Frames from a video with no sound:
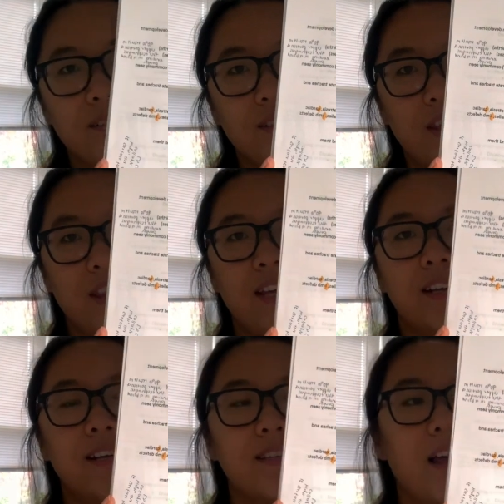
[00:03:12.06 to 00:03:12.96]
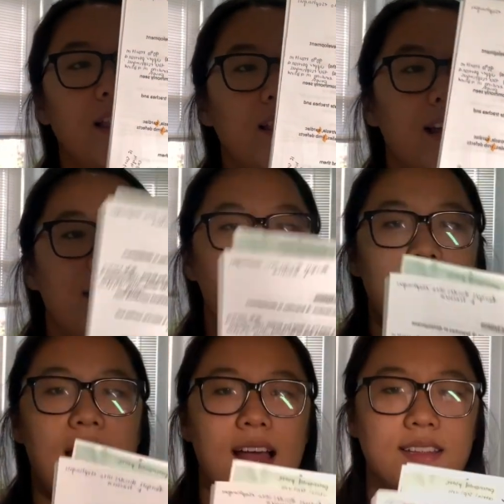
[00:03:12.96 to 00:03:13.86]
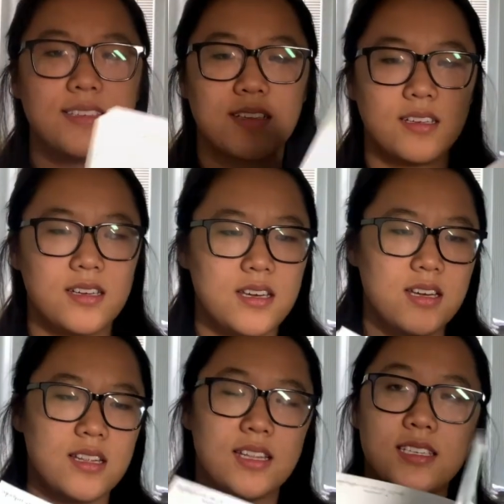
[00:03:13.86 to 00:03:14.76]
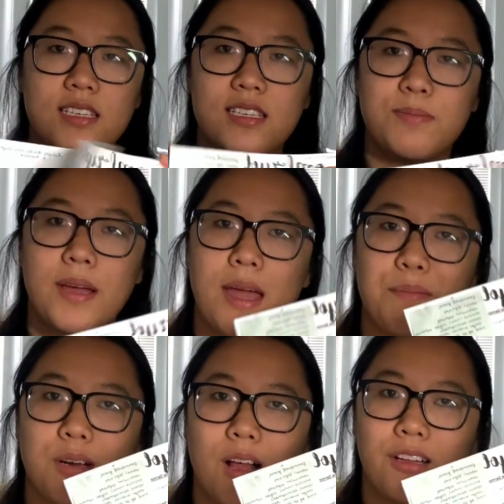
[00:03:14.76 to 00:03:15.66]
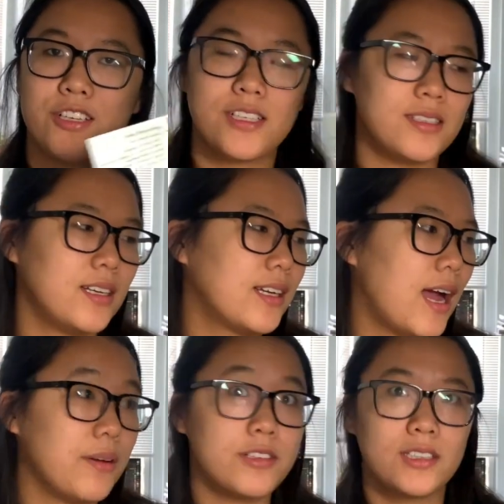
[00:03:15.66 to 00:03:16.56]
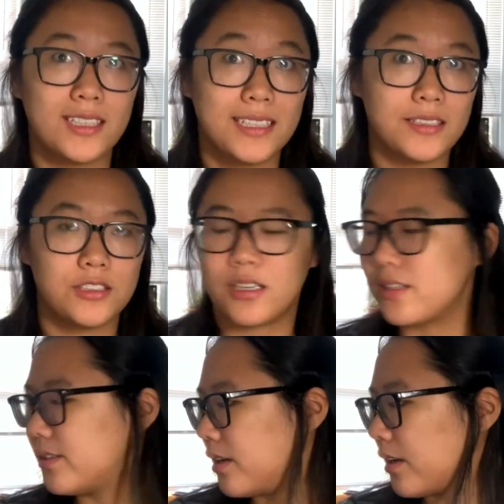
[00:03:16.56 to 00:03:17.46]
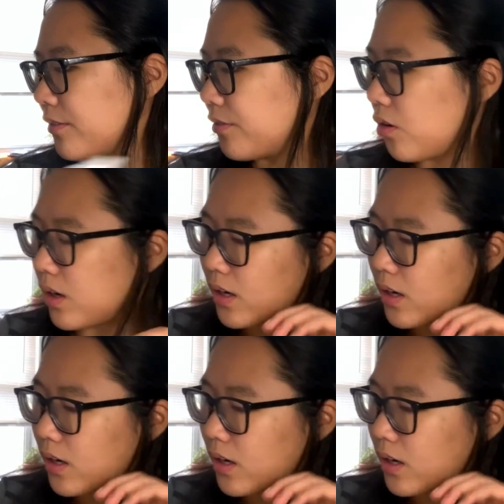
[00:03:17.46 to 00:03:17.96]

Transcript: things like that. This is my Embryology study guide, which I need to start studying for.